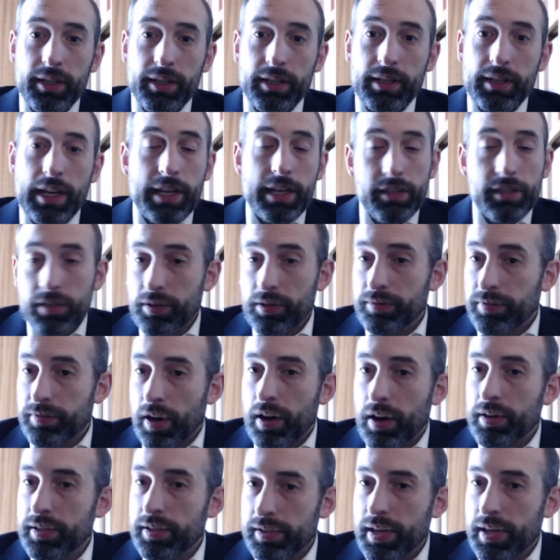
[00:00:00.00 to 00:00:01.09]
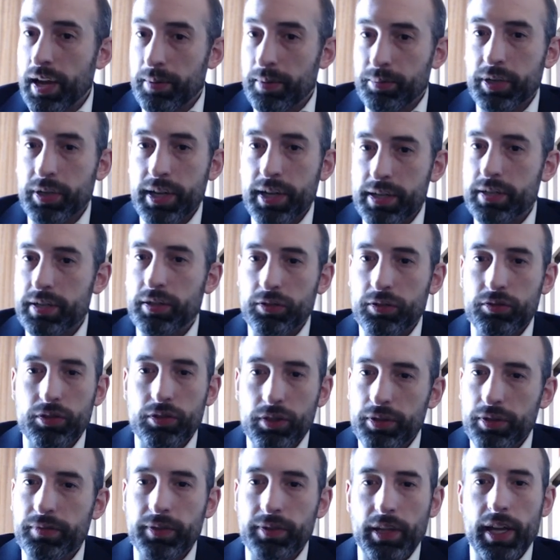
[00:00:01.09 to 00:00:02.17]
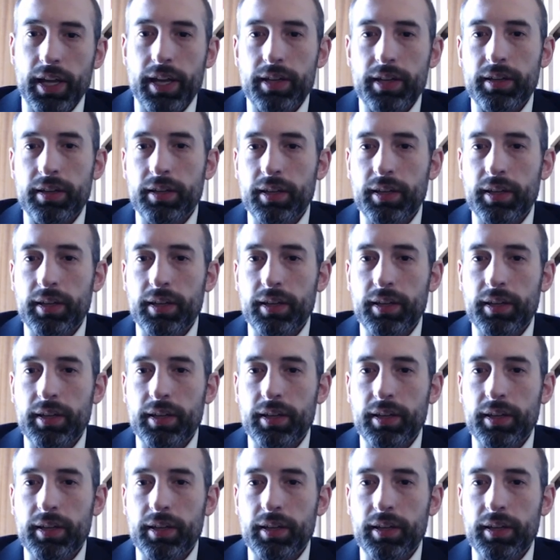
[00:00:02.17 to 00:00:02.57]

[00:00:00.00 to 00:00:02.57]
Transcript: insofar as they are preaching truthfully,